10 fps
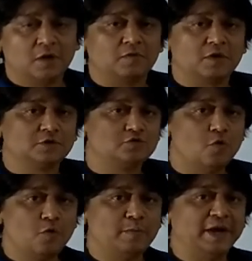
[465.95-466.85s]
there is
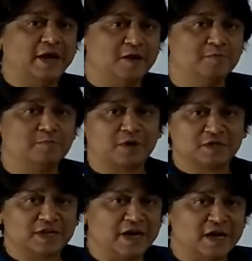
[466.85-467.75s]
no medium
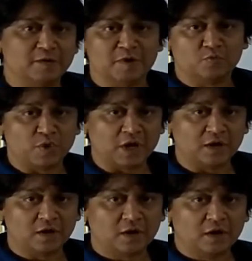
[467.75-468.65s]
present in
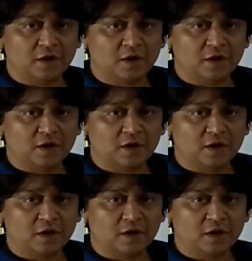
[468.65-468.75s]
between.